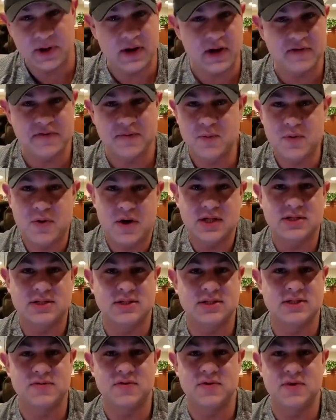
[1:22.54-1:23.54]
off some
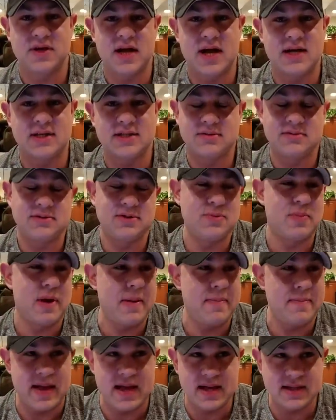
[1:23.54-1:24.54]
questions for you guys and do
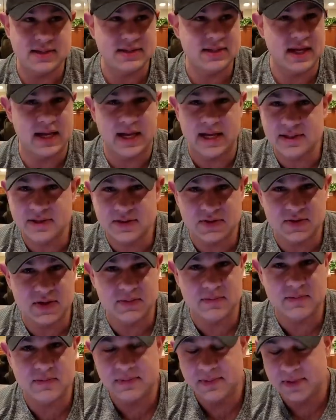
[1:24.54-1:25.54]
my best to answer
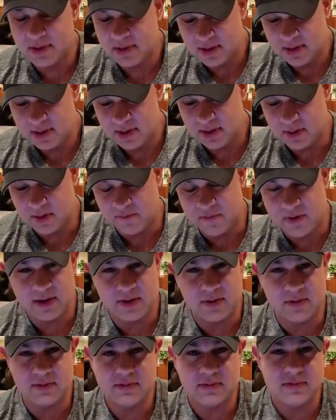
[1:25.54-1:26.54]
them. You know, if I
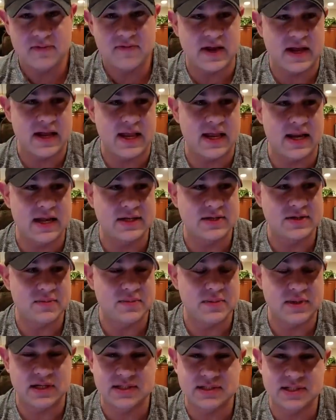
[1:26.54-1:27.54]
don't, if I can't answer
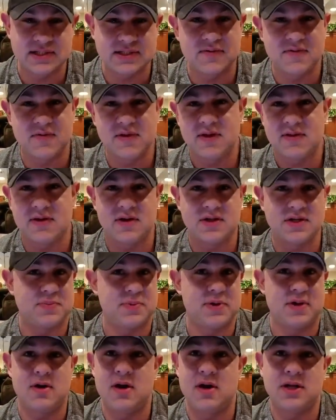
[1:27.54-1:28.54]
them extensively, then I'll just
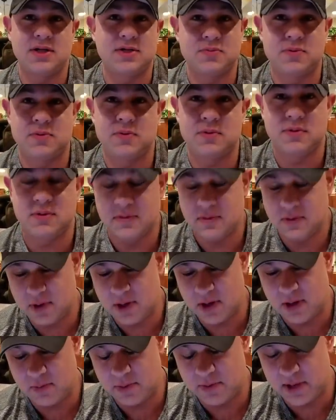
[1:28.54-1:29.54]
be honest
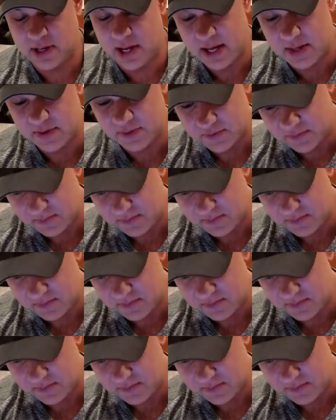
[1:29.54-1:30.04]
uh, with you guys.